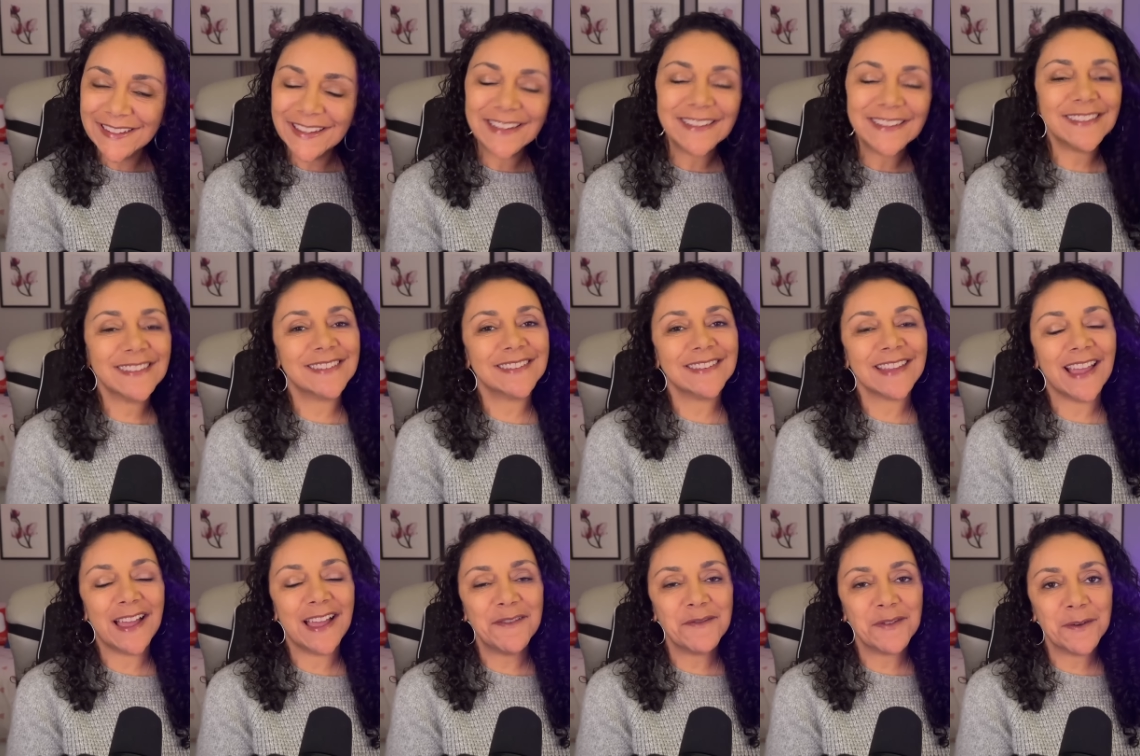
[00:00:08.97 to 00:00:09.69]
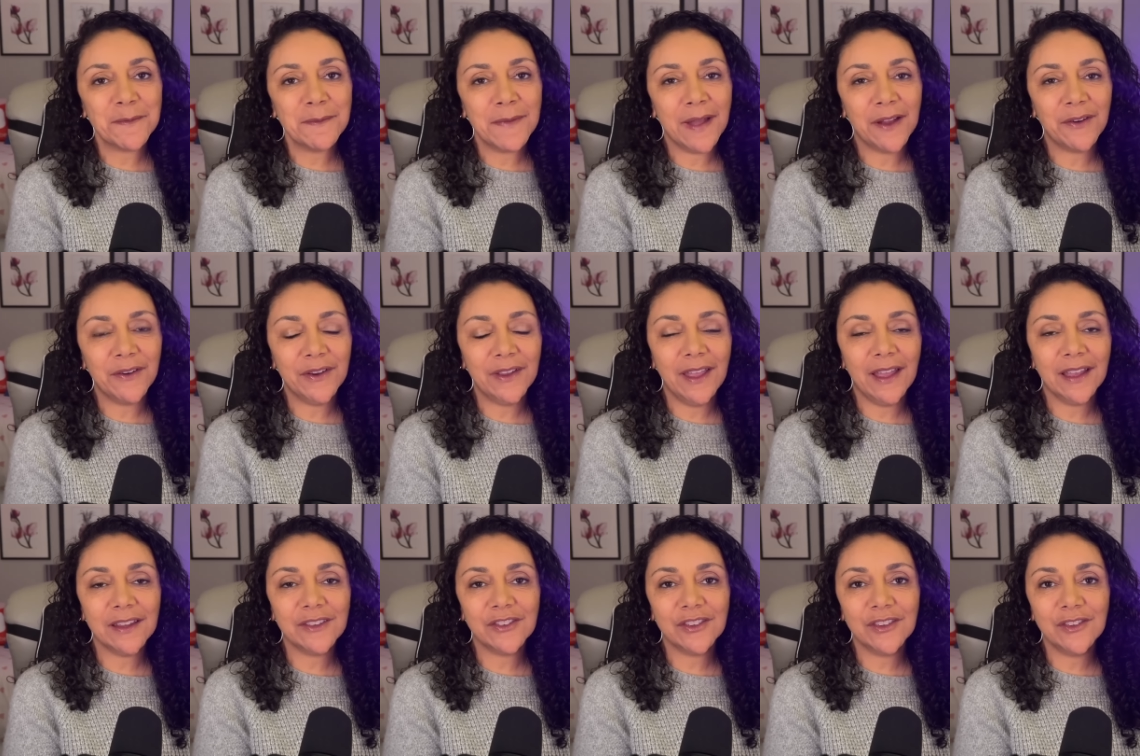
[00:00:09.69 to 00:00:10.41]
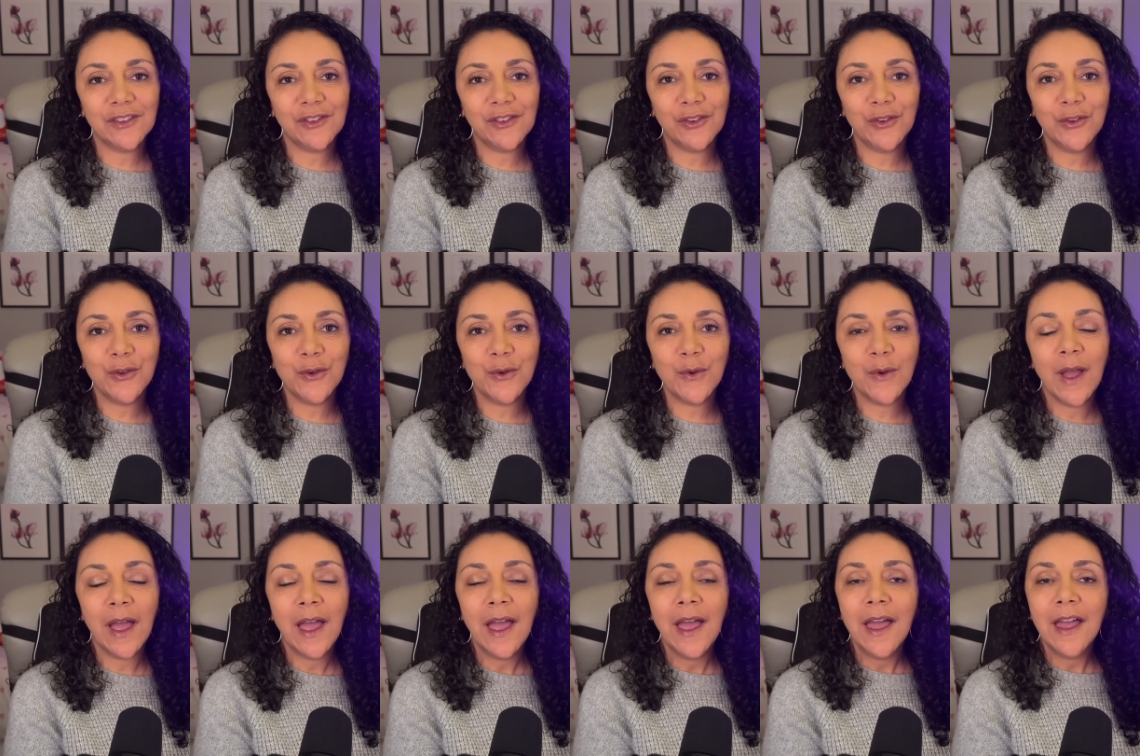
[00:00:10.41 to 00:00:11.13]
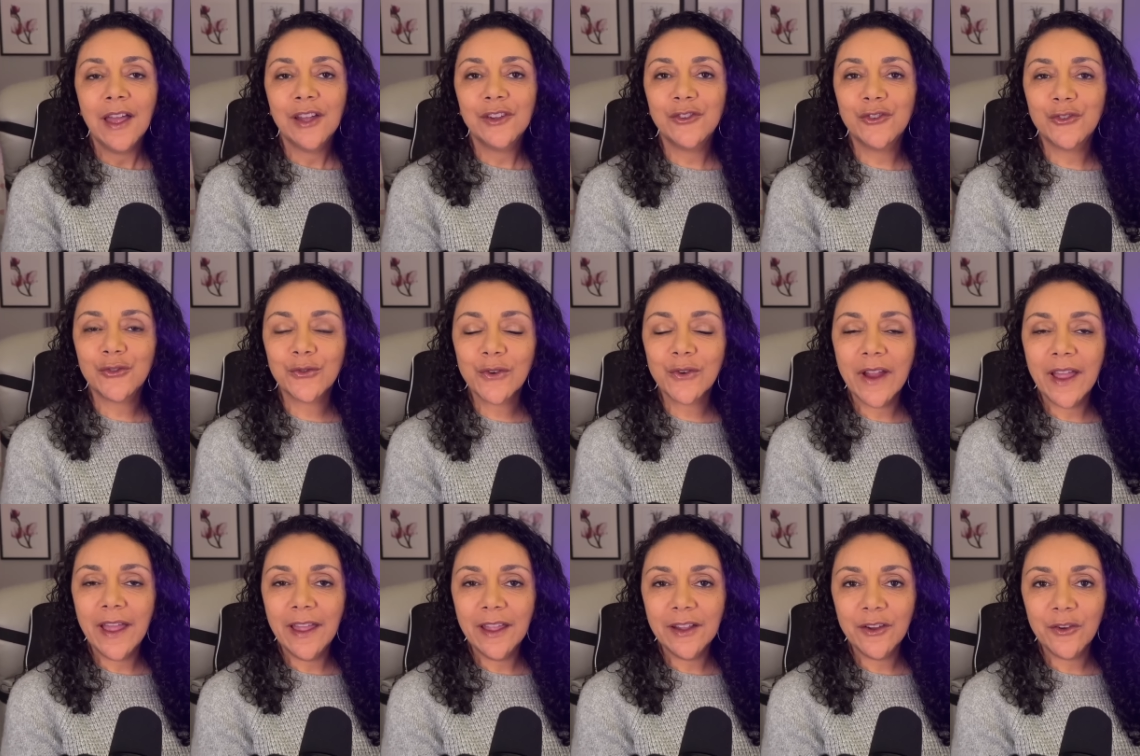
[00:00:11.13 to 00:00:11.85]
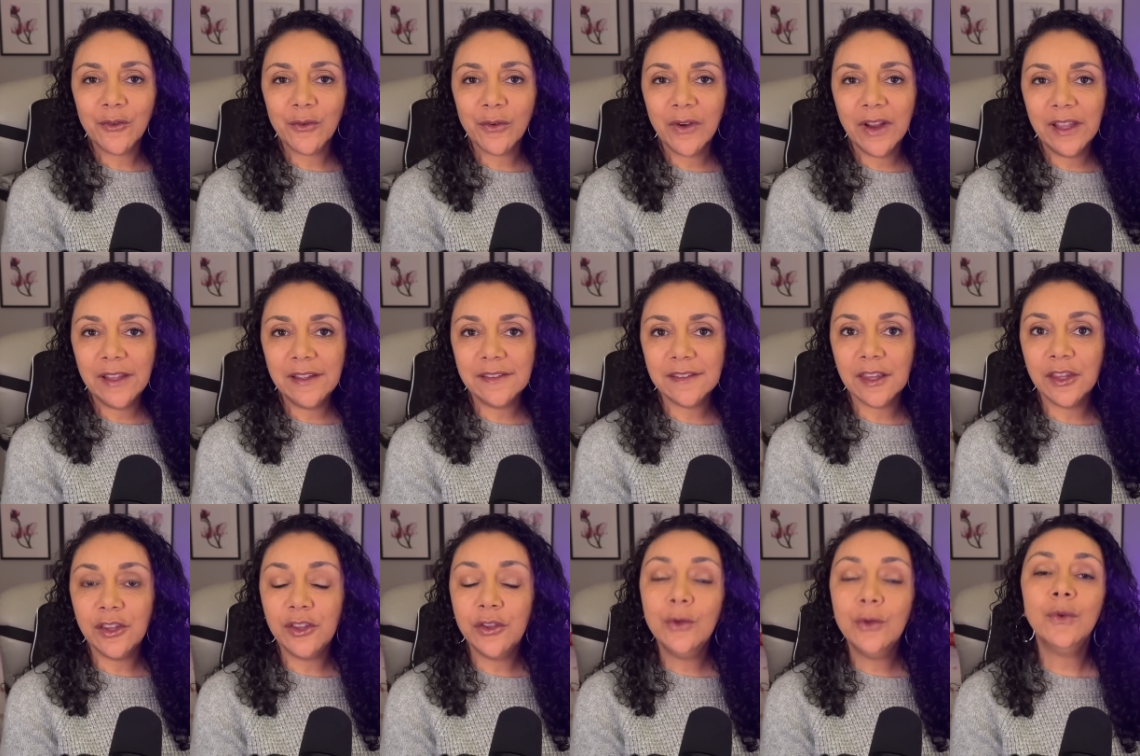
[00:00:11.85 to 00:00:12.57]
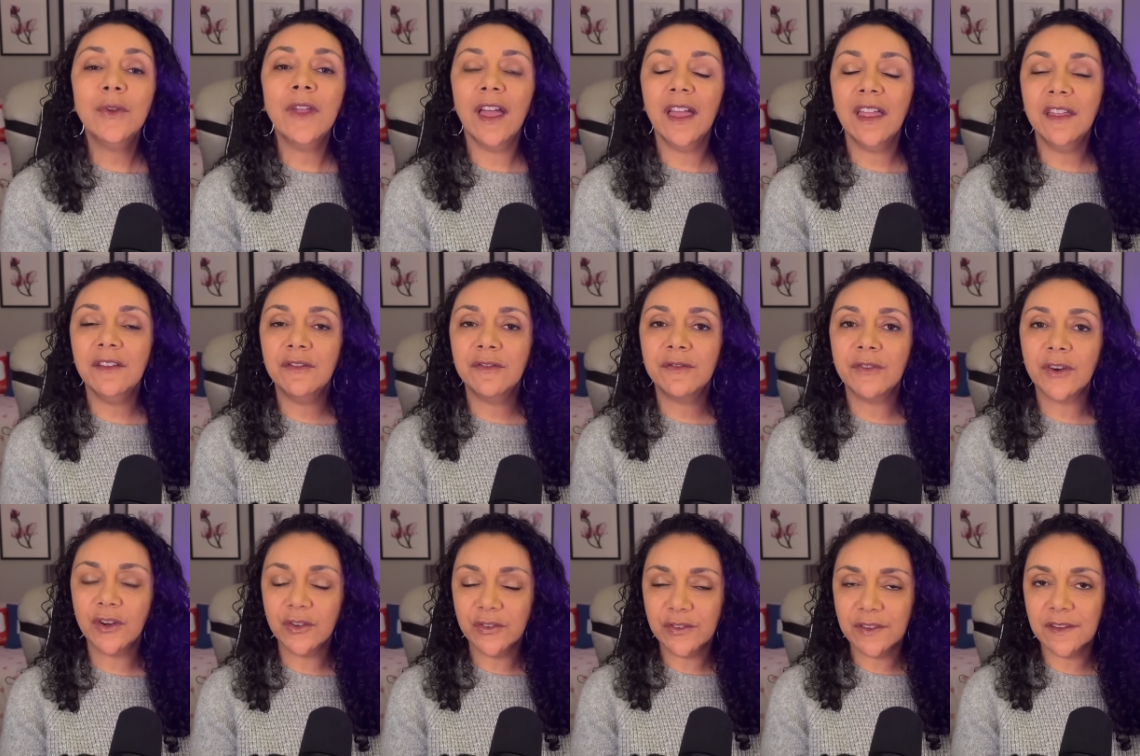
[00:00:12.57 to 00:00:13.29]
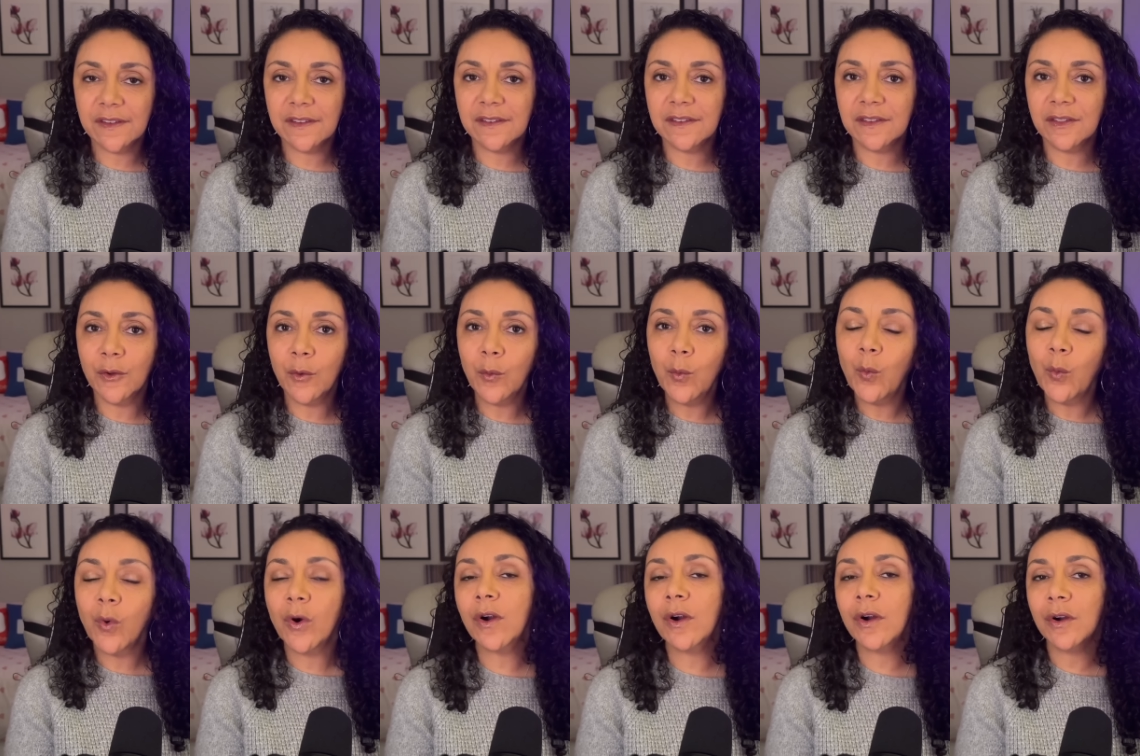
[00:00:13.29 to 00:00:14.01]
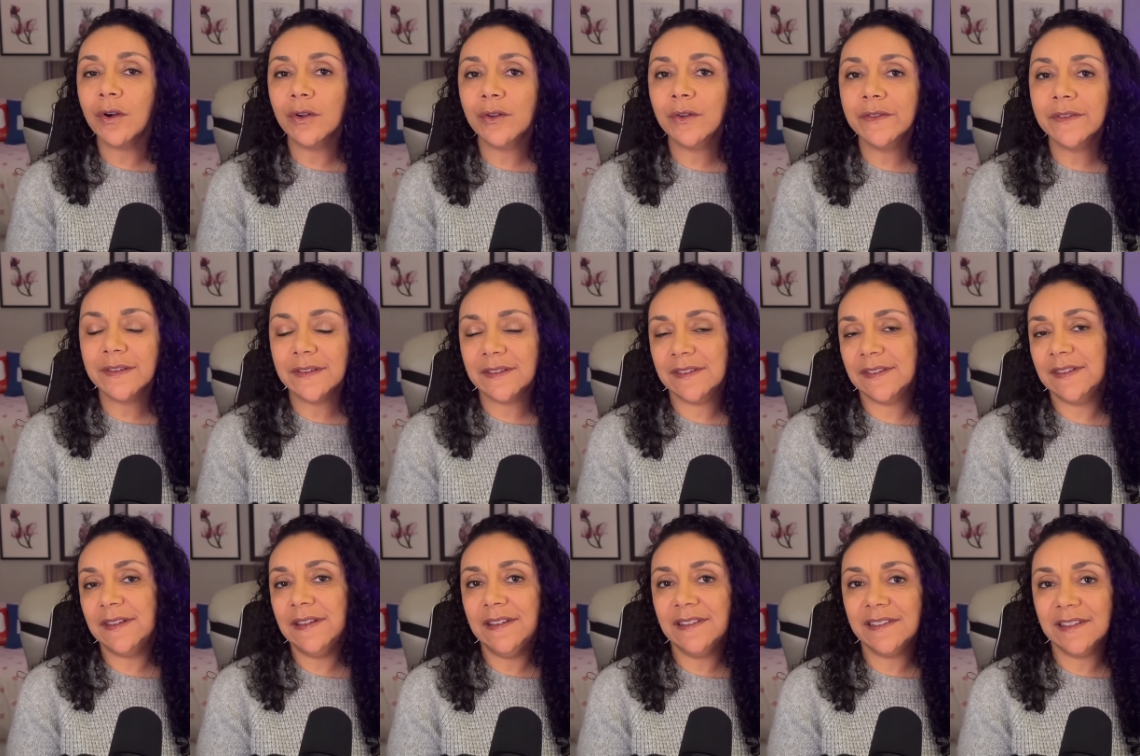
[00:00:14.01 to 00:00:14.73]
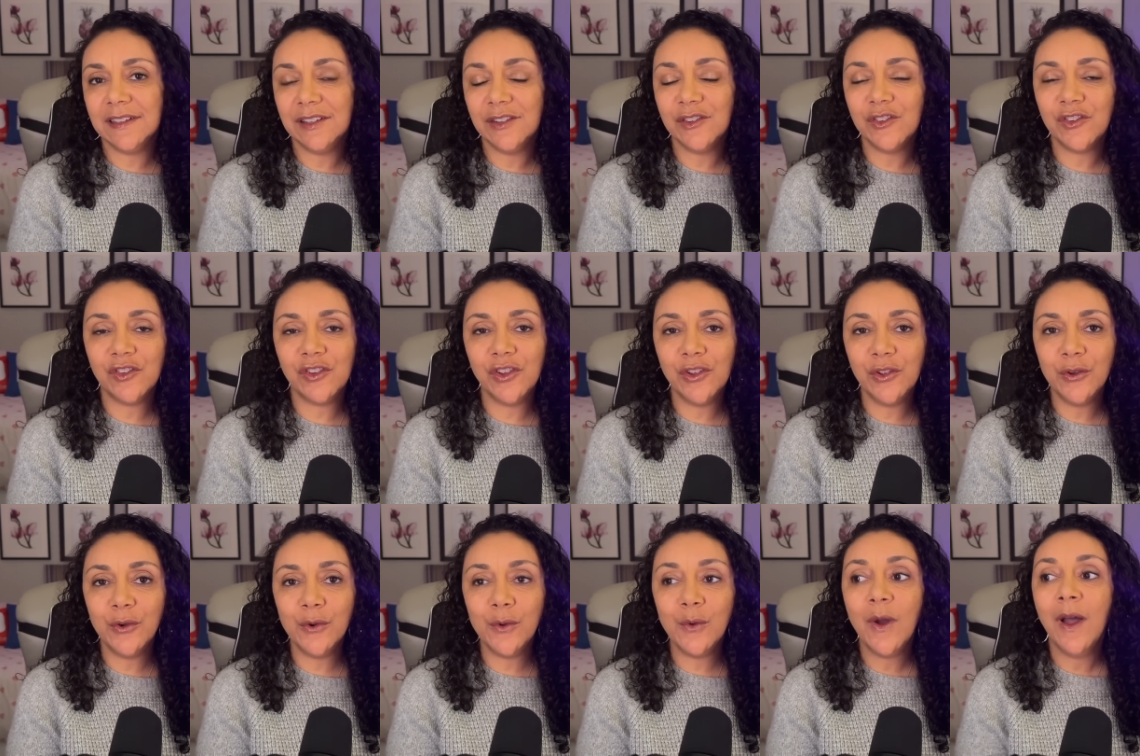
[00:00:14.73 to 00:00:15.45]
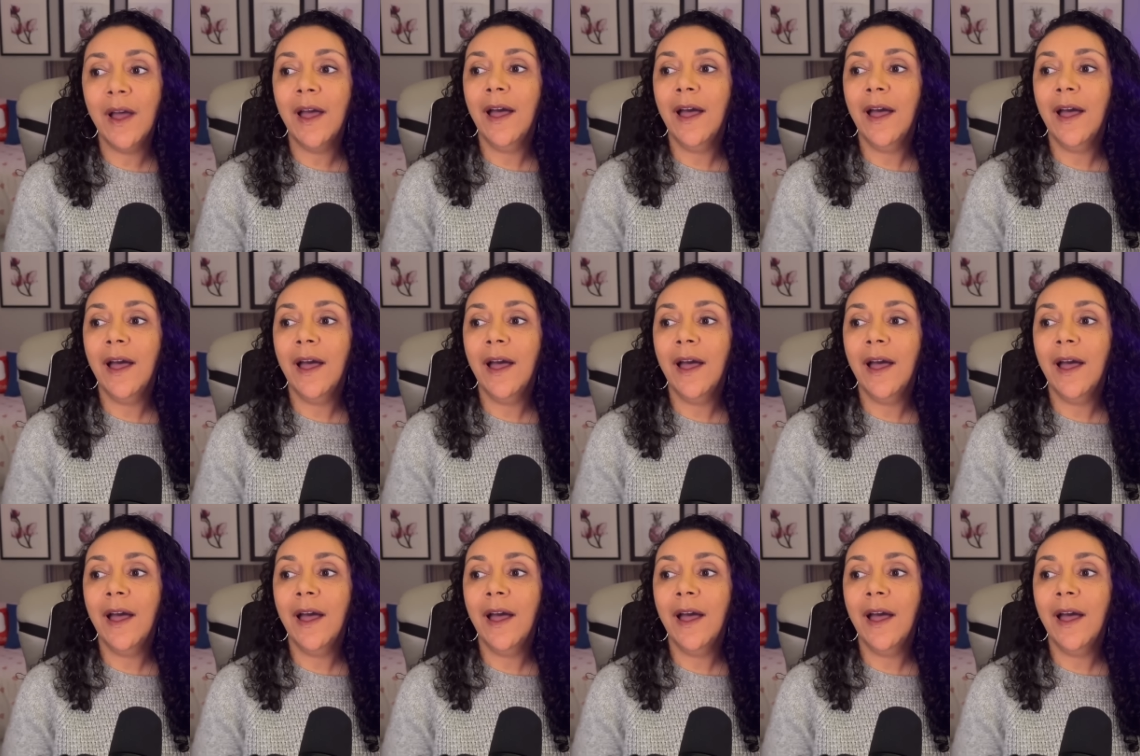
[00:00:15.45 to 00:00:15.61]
It's time for my reaction to Drag Race UK versus the World Season 2.